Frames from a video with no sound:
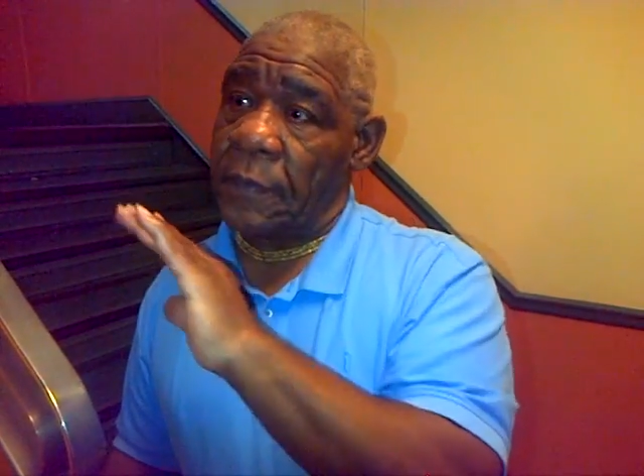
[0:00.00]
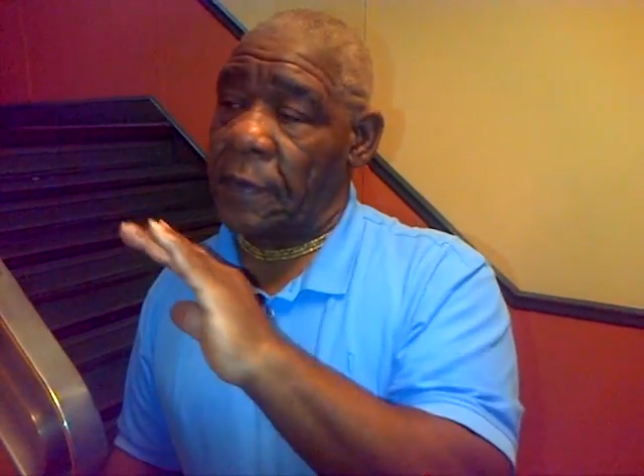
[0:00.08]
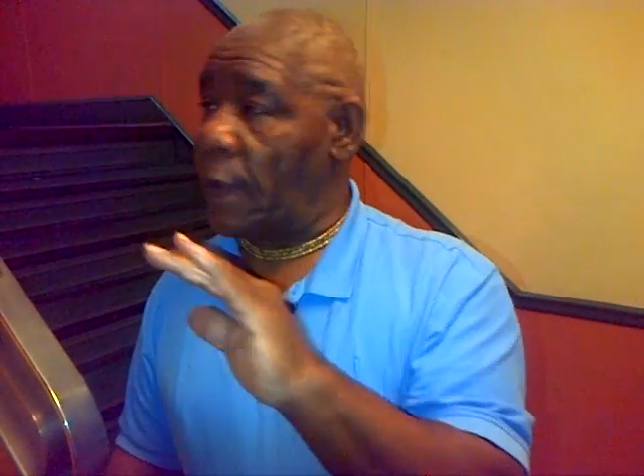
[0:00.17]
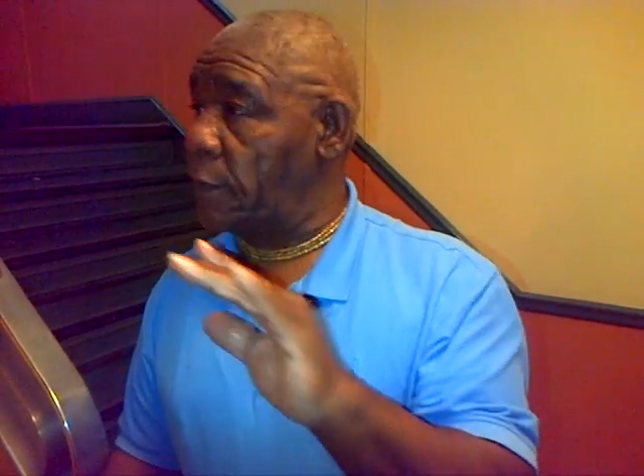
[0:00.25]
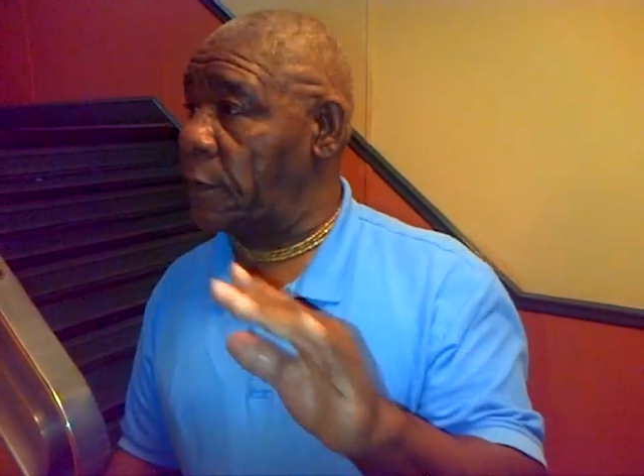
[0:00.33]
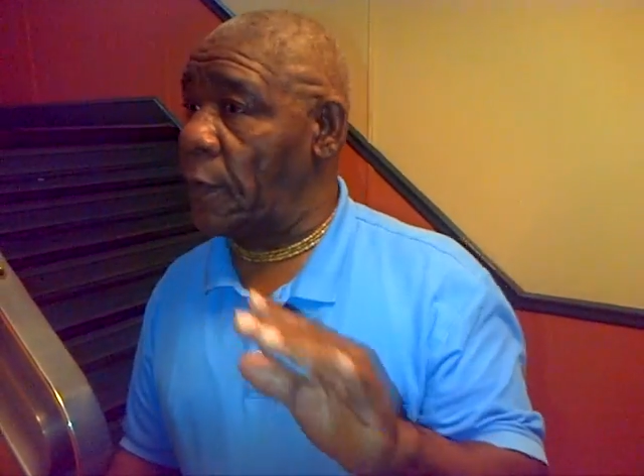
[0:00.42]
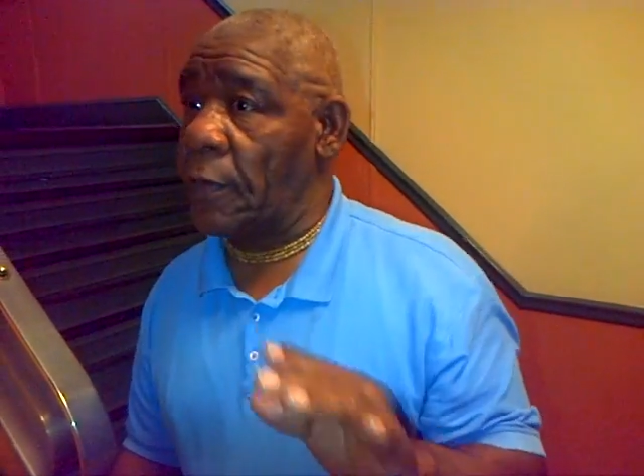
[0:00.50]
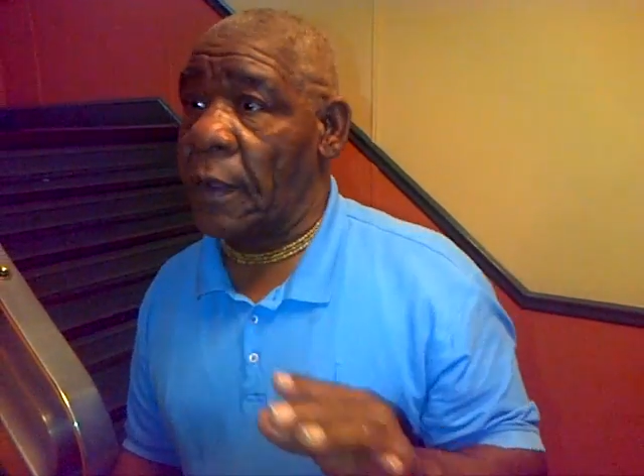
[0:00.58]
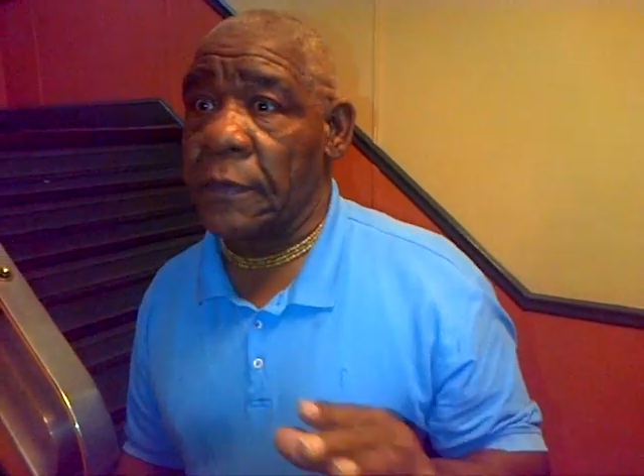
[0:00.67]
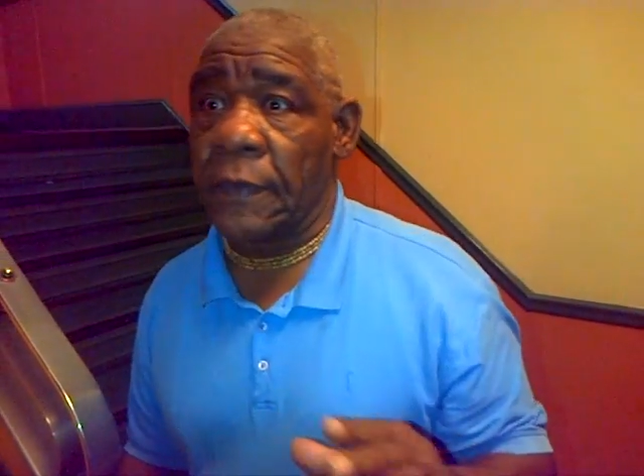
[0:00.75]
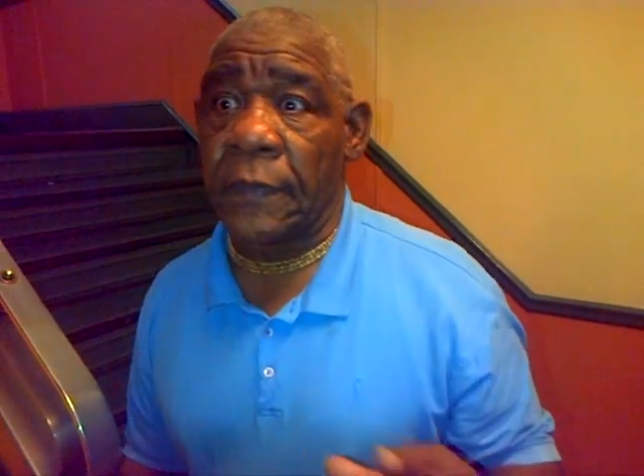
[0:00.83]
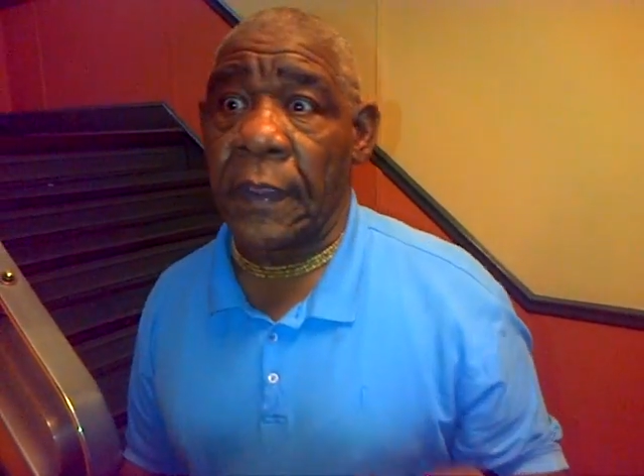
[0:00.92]
and I saw
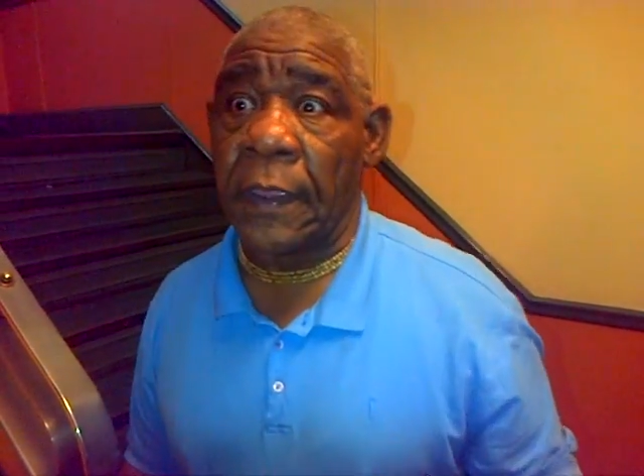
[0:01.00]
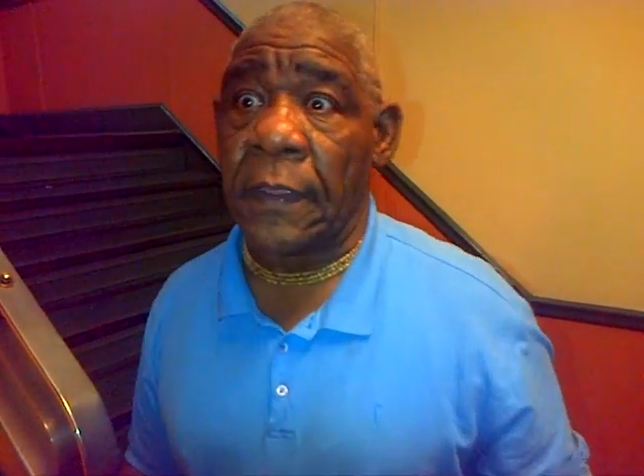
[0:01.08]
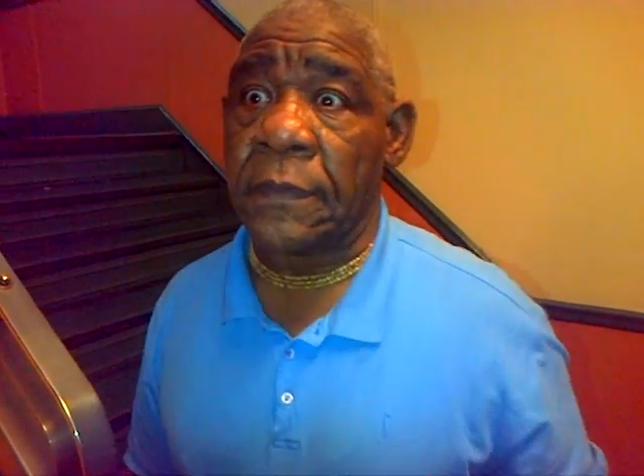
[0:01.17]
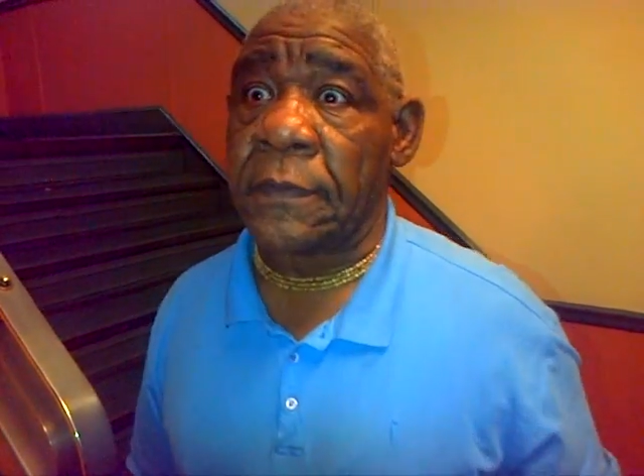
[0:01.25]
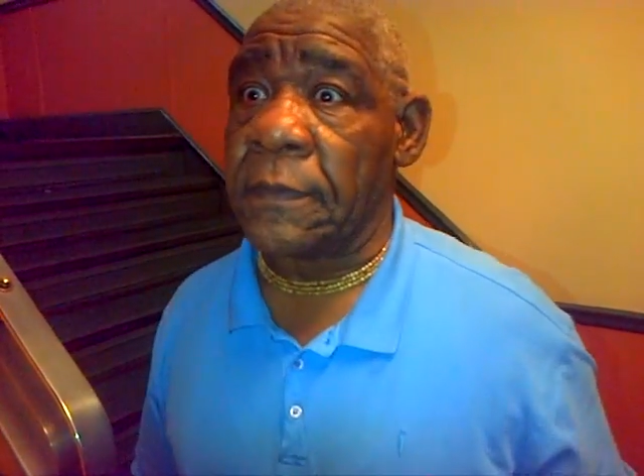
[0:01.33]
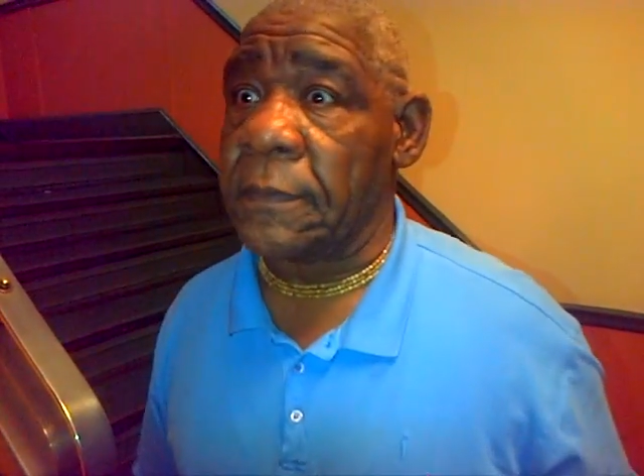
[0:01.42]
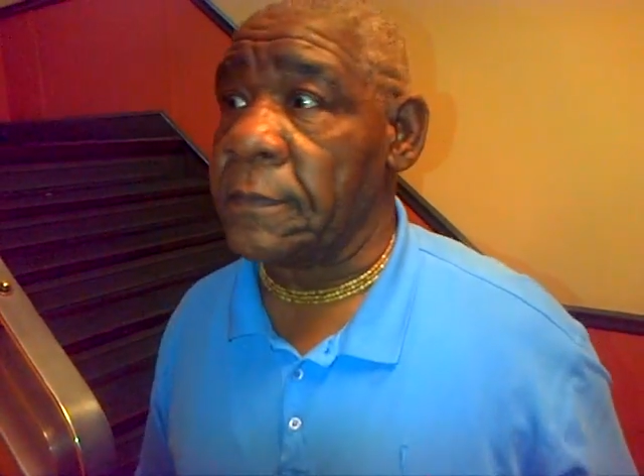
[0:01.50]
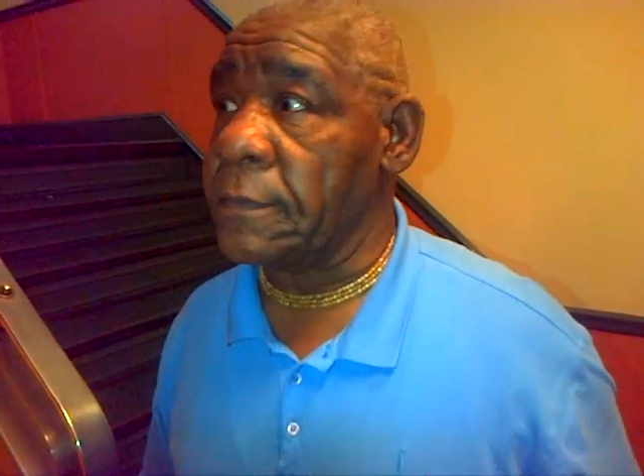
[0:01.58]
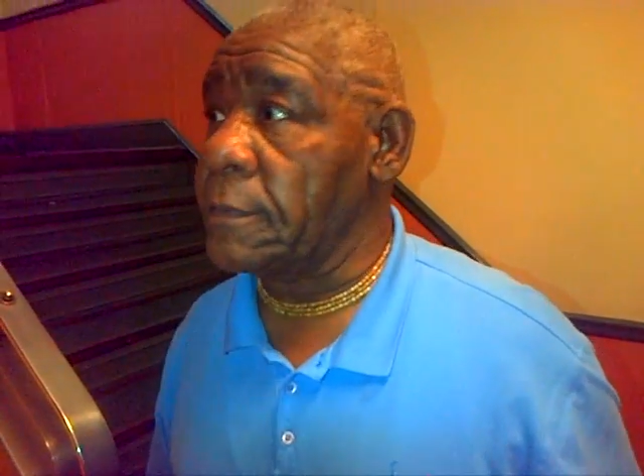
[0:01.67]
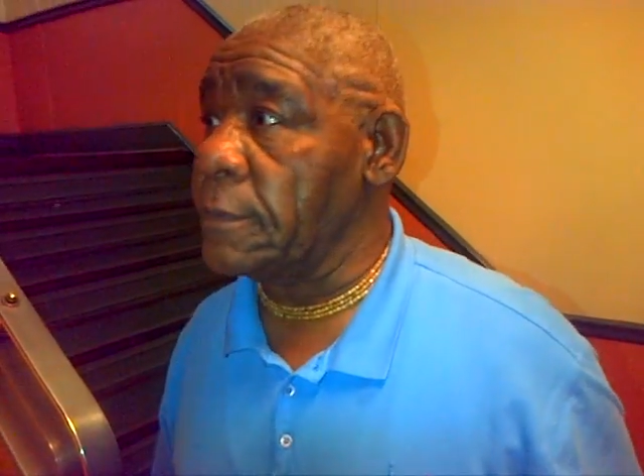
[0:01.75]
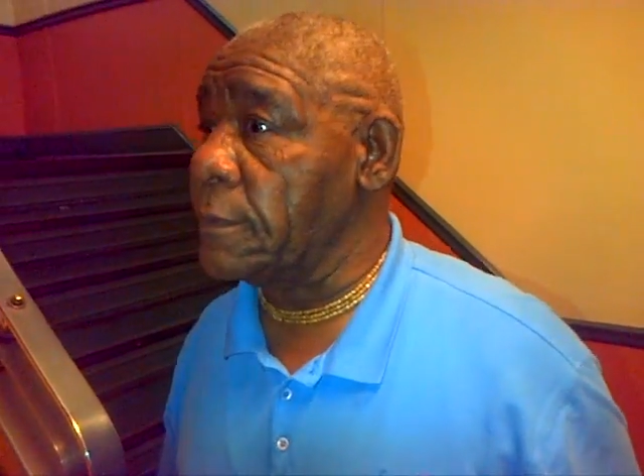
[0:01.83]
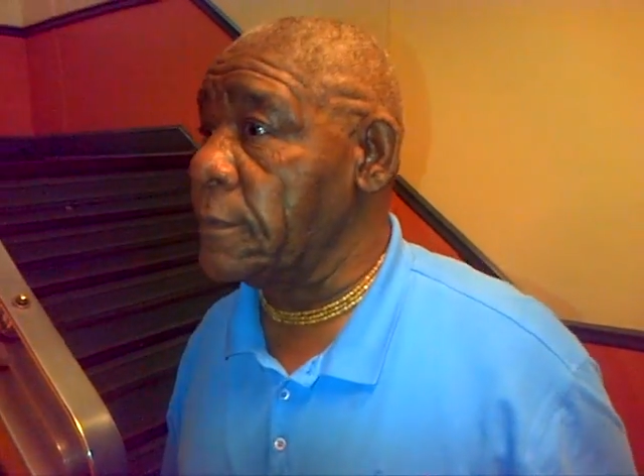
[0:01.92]
other things.
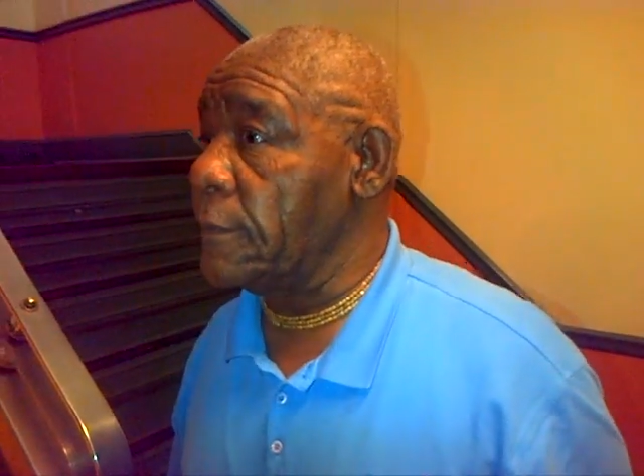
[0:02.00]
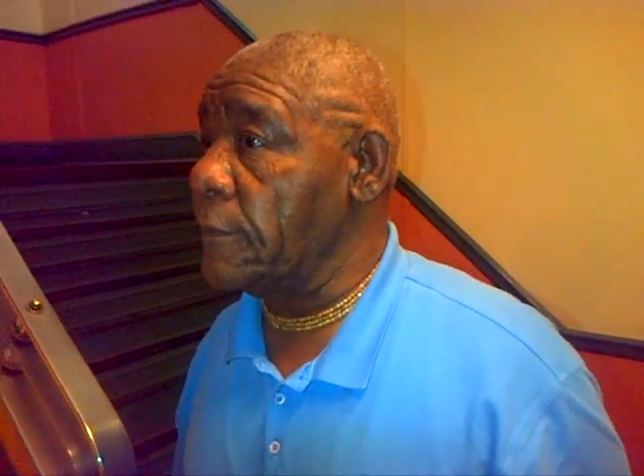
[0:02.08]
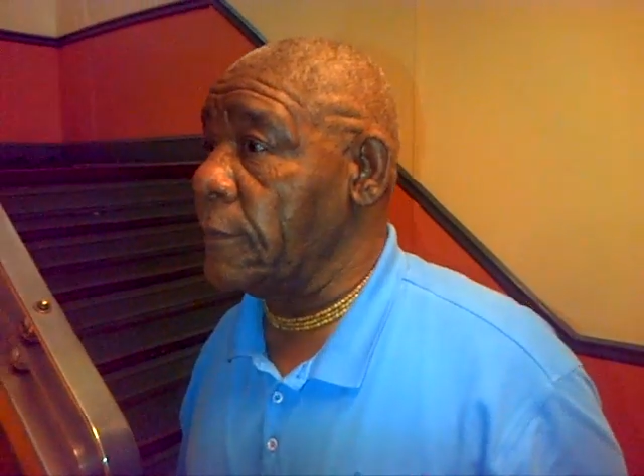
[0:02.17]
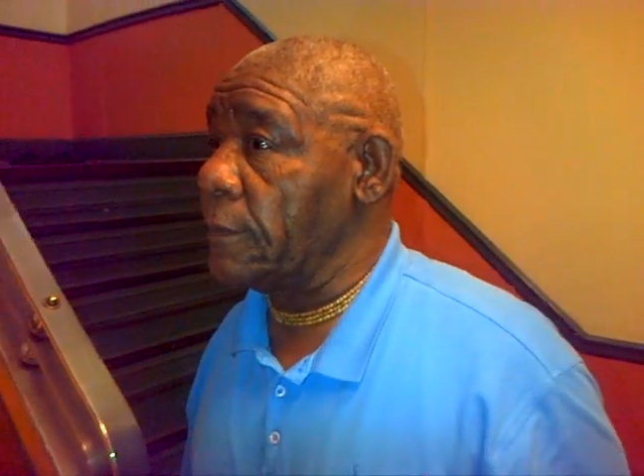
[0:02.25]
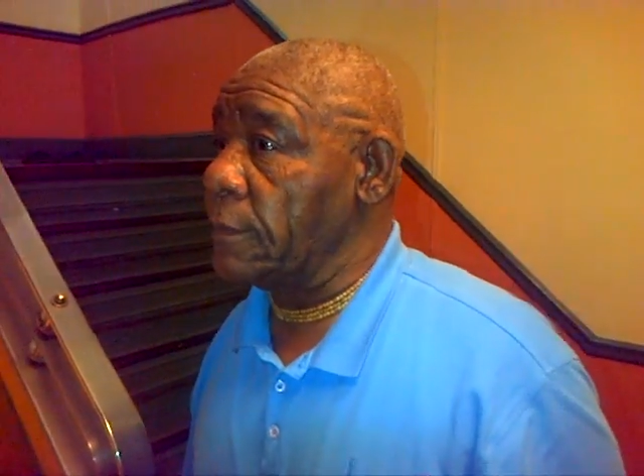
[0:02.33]
Mm.